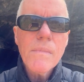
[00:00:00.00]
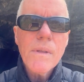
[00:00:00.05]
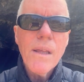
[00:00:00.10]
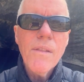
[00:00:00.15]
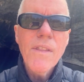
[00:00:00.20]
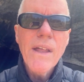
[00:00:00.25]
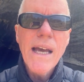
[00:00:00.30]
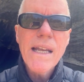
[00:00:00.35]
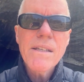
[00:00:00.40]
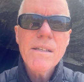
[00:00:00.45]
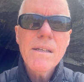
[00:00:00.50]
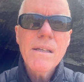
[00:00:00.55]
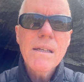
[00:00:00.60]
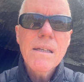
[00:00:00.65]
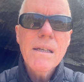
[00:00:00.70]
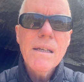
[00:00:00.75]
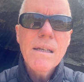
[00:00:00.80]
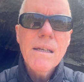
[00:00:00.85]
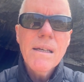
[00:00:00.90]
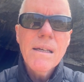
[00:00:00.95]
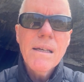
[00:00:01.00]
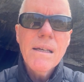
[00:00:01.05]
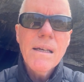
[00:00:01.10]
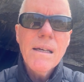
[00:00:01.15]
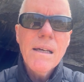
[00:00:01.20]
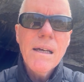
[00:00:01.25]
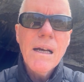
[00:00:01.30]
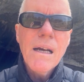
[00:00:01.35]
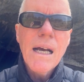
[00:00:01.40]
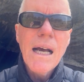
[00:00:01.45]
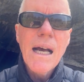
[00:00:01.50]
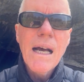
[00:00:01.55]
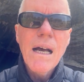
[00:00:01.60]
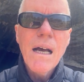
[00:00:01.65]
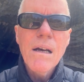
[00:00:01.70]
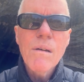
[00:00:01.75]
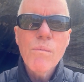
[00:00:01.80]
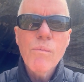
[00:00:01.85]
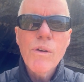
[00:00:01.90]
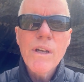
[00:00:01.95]
that
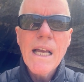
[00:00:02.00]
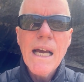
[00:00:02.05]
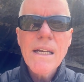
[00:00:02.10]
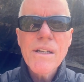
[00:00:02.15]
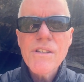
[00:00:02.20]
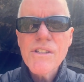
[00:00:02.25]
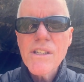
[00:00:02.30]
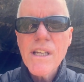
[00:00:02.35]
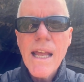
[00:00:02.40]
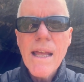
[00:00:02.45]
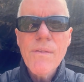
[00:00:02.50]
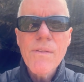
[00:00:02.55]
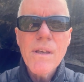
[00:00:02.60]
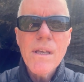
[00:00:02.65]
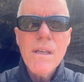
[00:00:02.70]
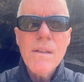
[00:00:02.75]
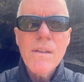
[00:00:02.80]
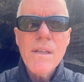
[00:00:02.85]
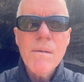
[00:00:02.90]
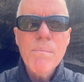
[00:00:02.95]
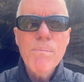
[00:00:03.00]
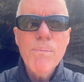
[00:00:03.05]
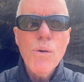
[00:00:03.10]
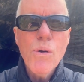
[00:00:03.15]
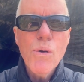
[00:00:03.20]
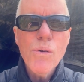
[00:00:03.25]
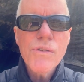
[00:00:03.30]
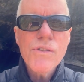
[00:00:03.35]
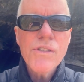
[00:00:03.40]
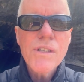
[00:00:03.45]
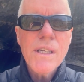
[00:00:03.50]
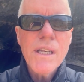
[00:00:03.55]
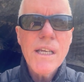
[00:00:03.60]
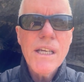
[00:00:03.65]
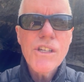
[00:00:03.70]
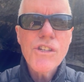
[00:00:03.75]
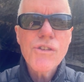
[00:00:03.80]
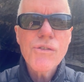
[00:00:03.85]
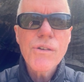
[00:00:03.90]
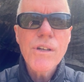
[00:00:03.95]
we understand the importance in
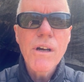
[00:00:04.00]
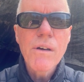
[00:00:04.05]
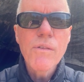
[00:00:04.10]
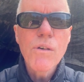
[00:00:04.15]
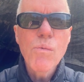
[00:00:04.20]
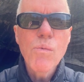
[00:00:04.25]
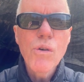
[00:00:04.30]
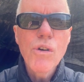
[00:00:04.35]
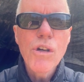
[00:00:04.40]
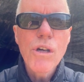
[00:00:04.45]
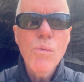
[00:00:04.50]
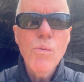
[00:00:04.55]
history of a word.